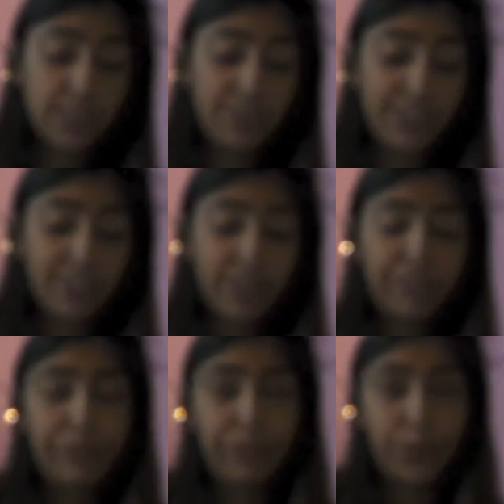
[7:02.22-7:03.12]
favorite
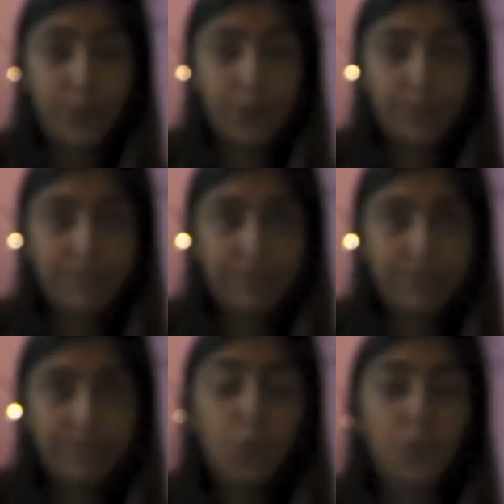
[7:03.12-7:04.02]
food.
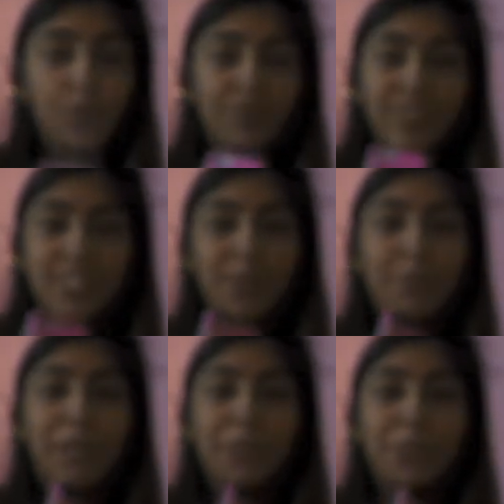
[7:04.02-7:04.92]
Ooh,
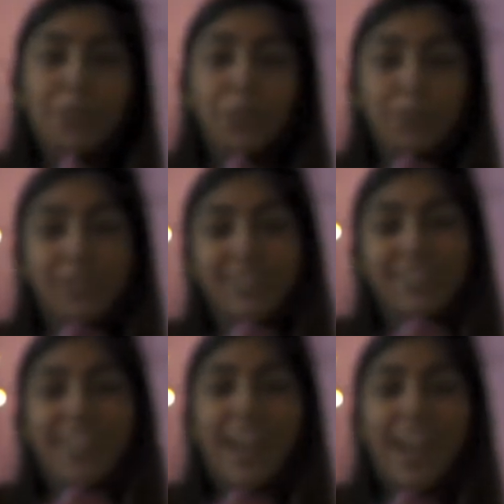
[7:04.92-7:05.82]
tomato soup.
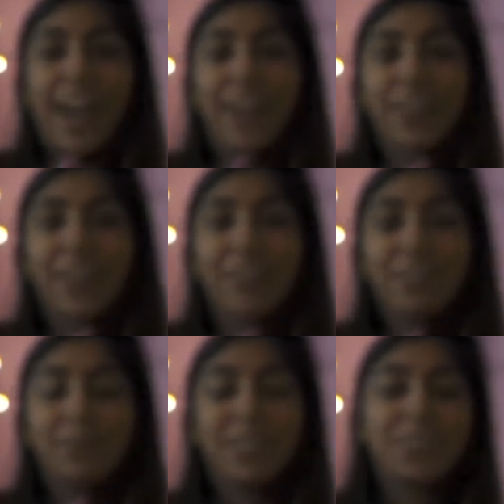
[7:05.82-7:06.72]
I love
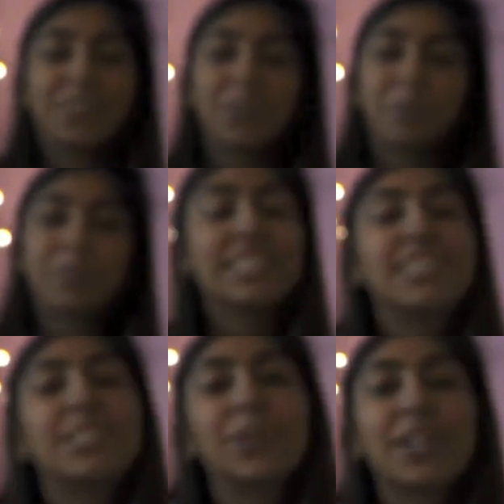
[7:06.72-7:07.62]
tomato soup.
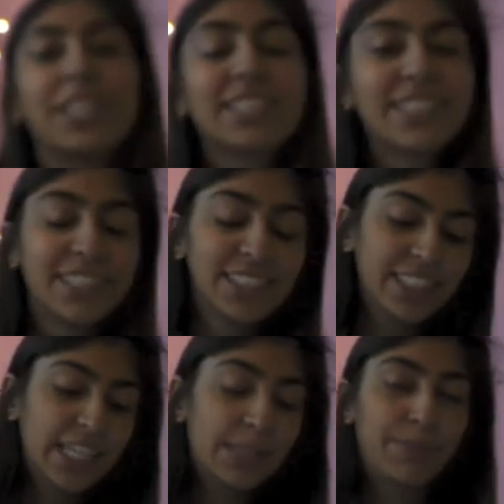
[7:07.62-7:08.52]
So good,
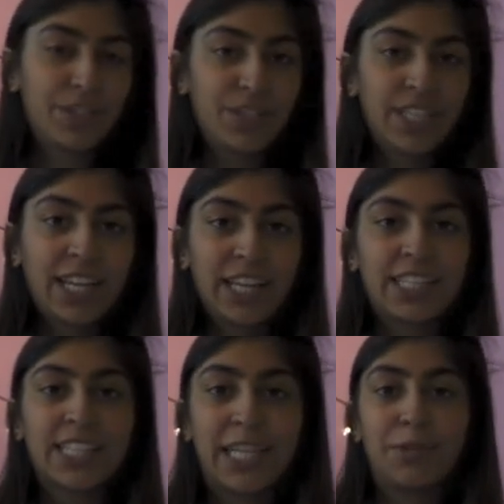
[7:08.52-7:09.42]
especially at like
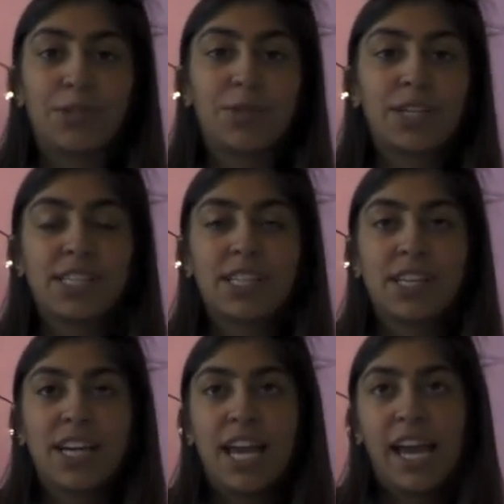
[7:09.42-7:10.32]
ski resorts,
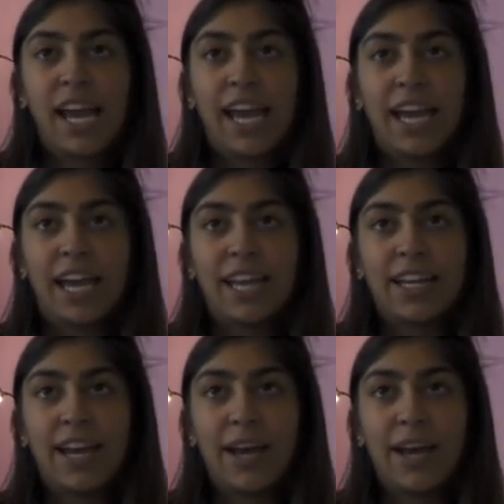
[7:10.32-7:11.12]
and